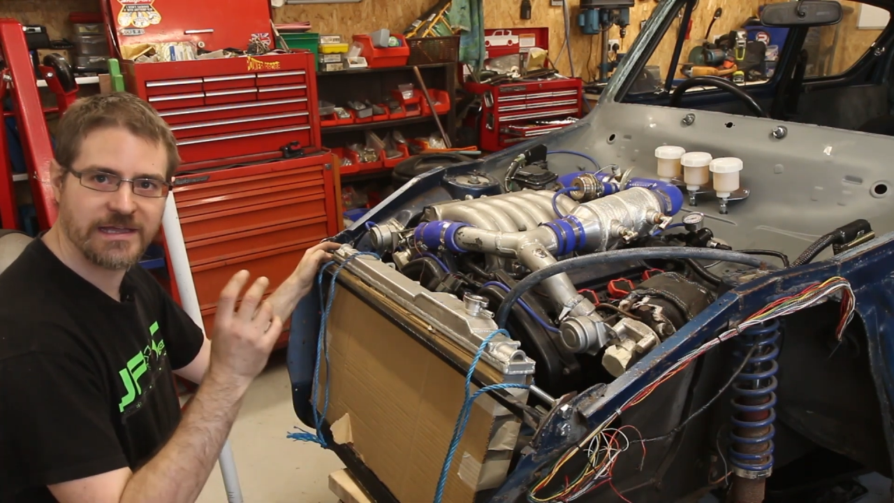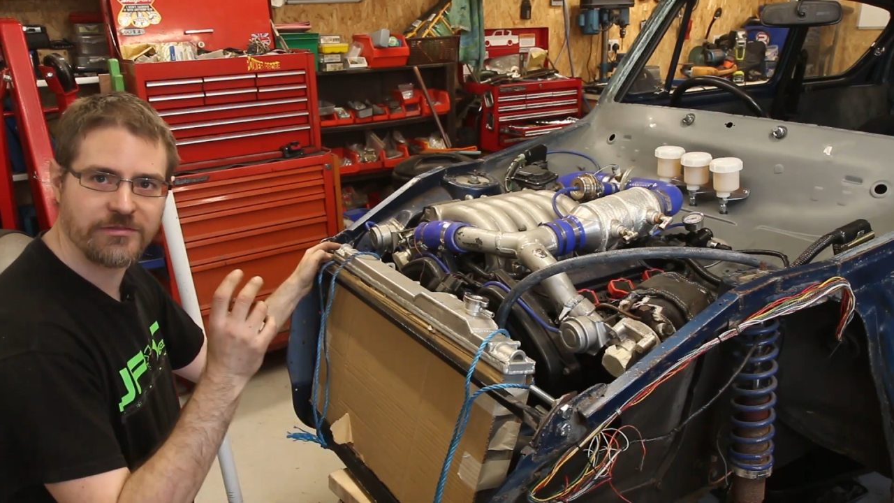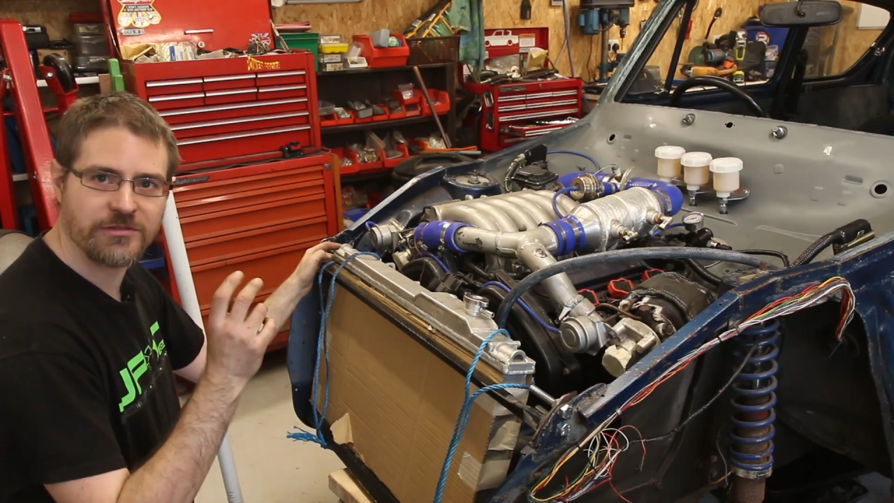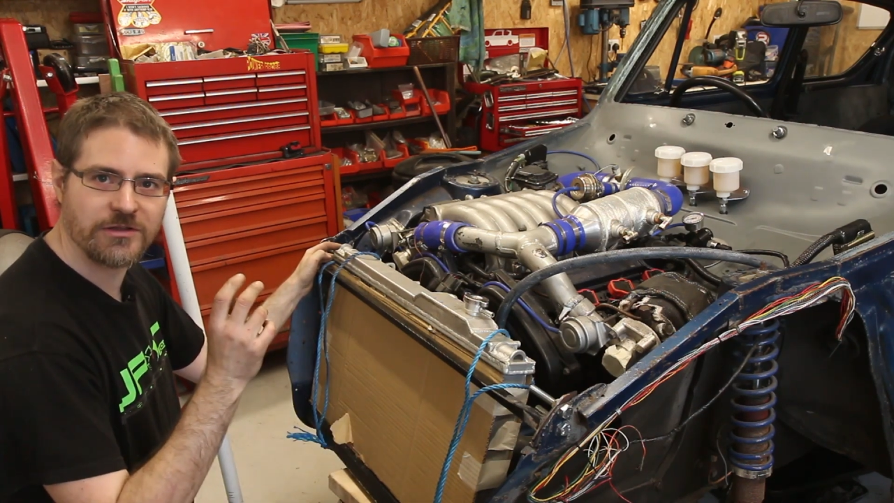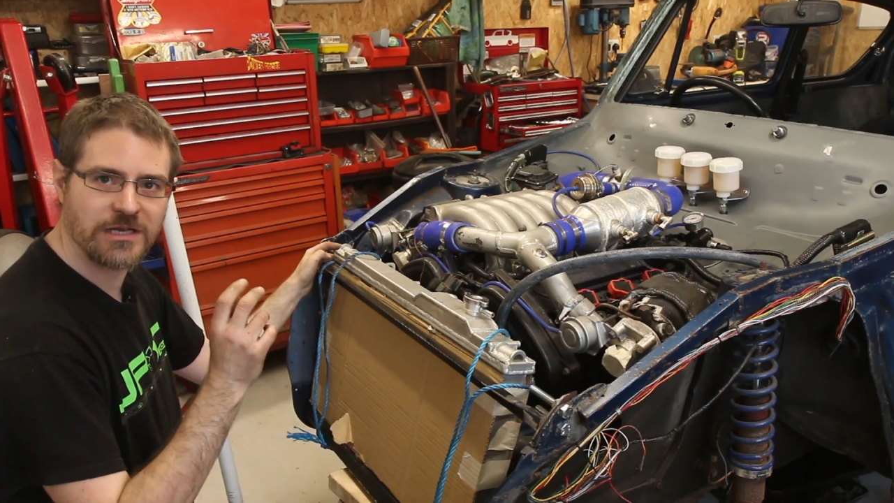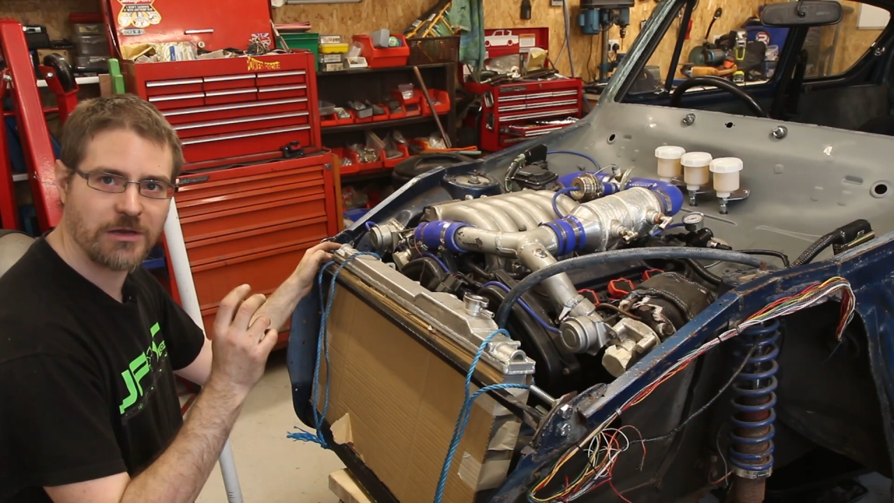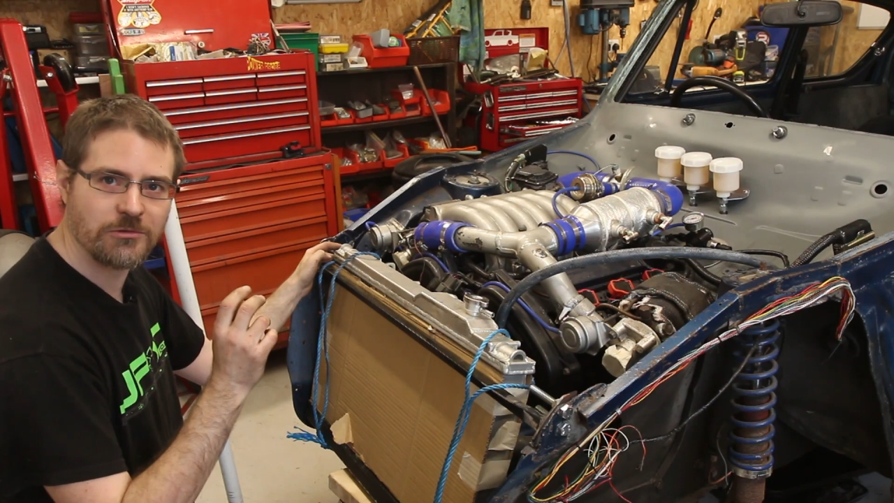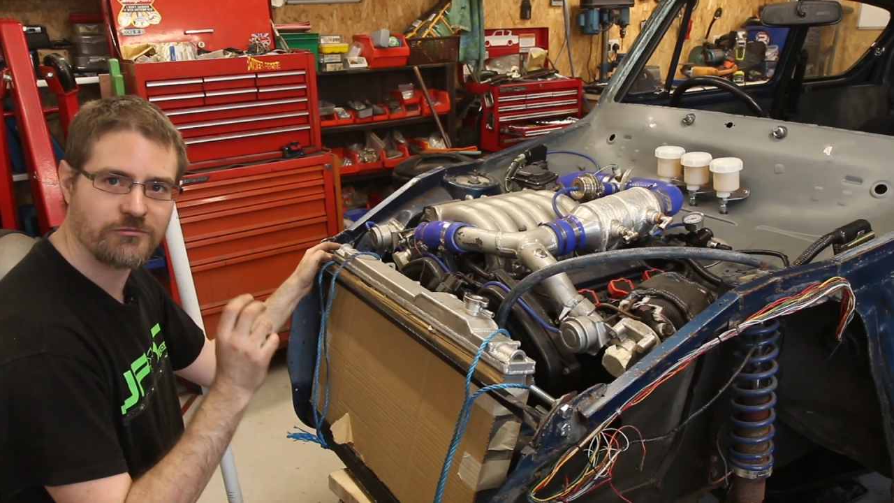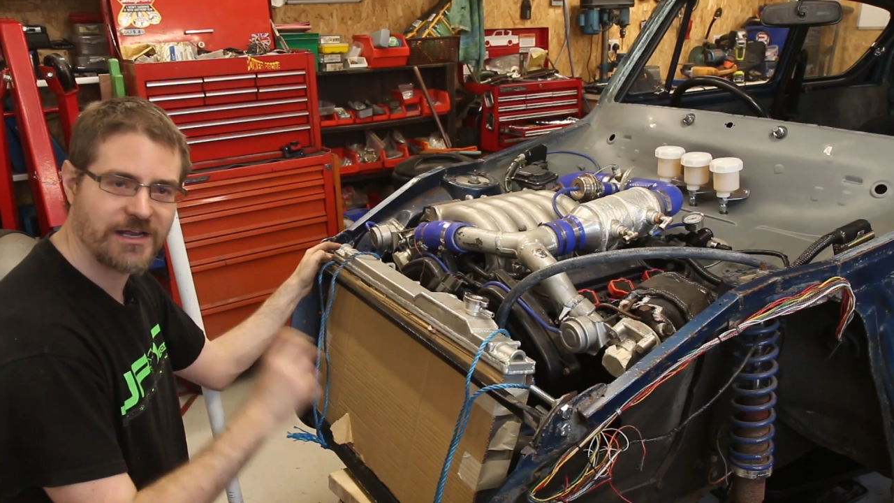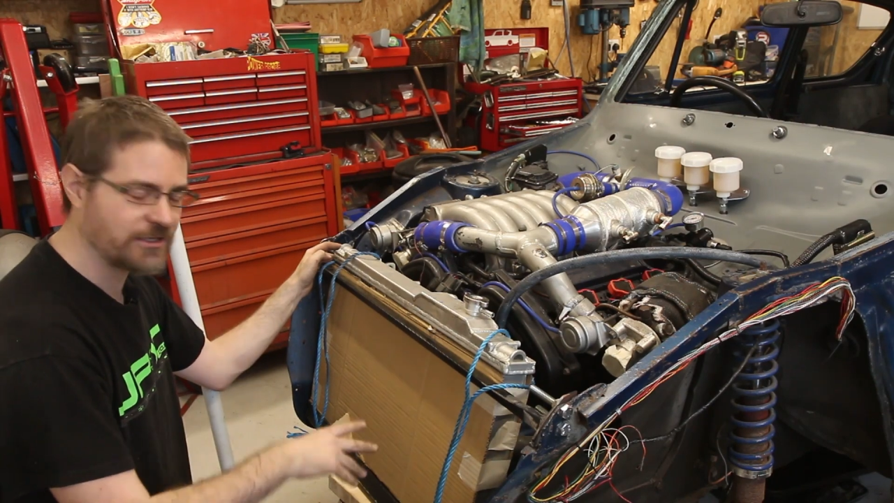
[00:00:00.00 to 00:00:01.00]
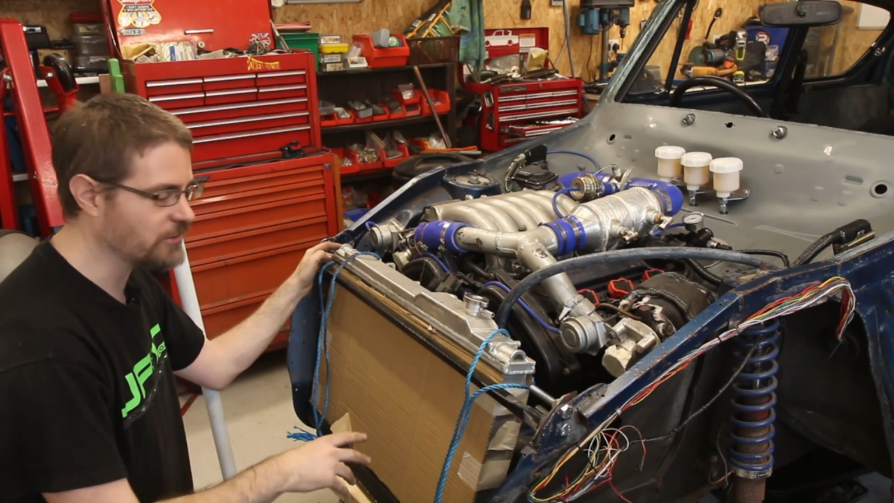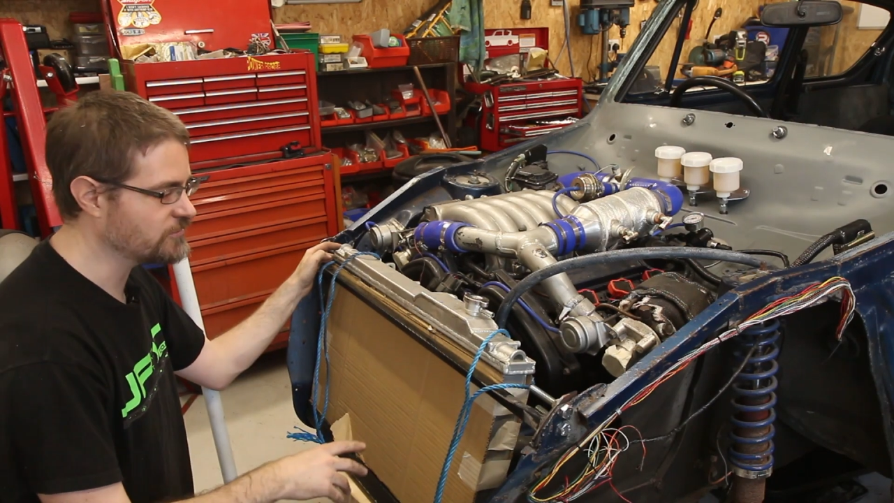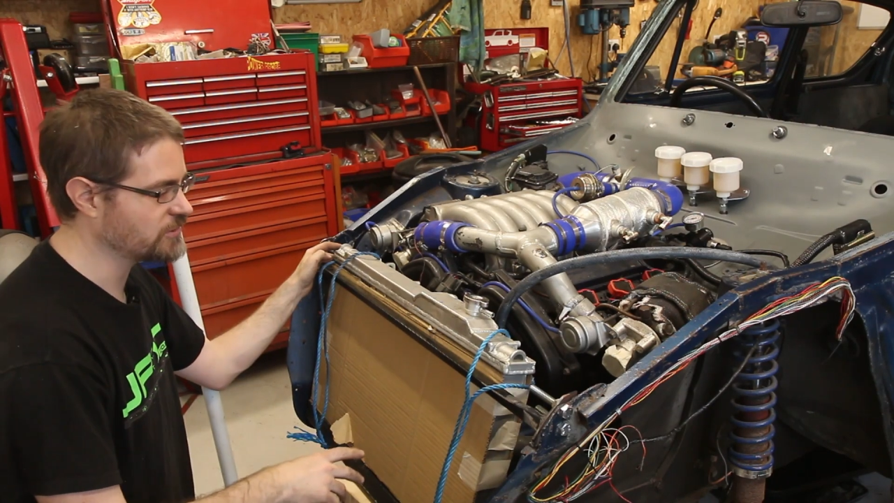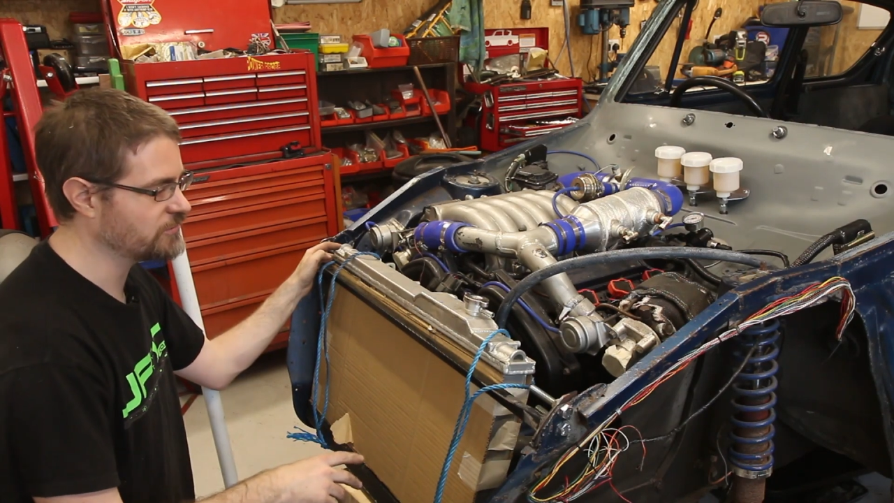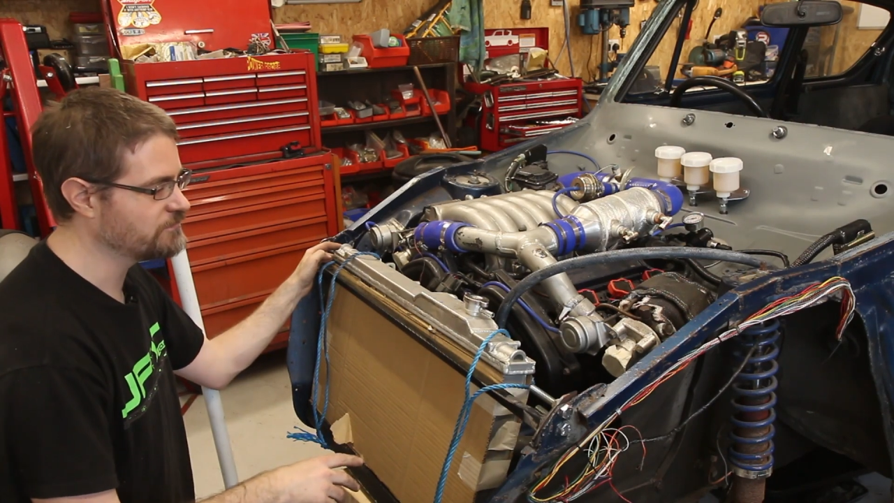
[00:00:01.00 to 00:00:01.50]
get the lower rad
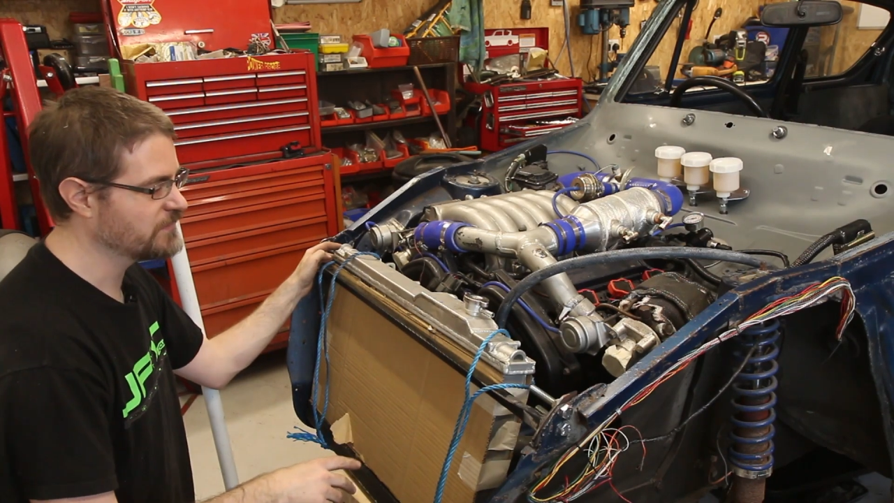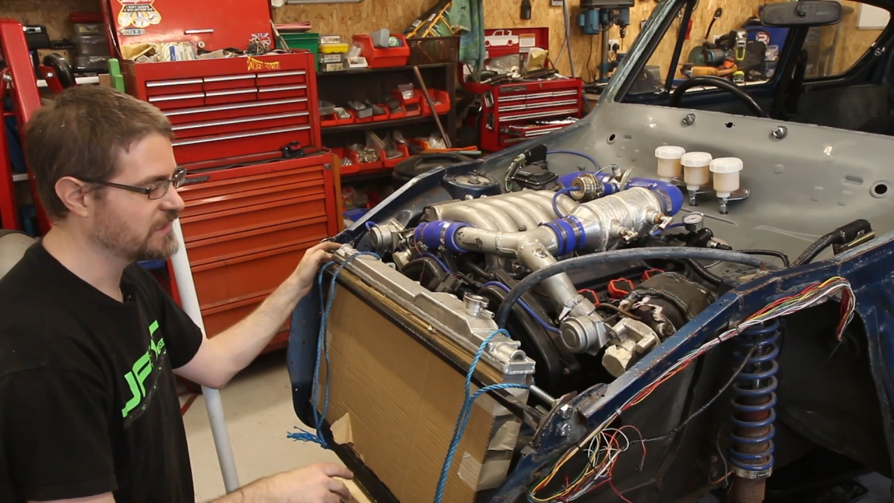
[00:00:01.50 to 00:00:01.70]
hose on,